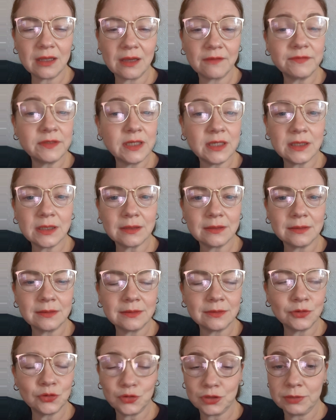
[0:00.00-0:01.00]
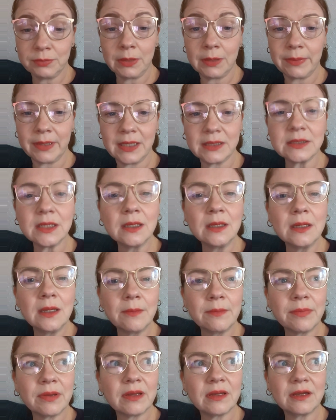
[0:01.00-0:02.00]
have taken, not to my bed,
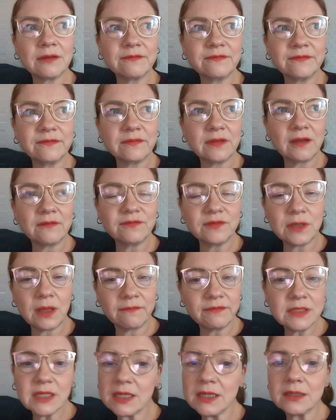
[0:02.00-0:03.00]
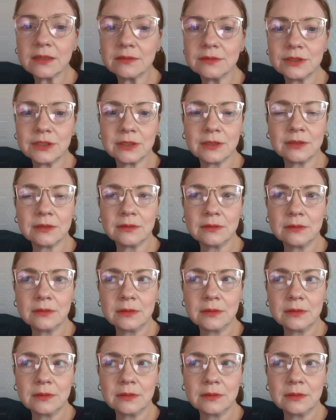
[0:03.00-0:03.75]
but I've taken to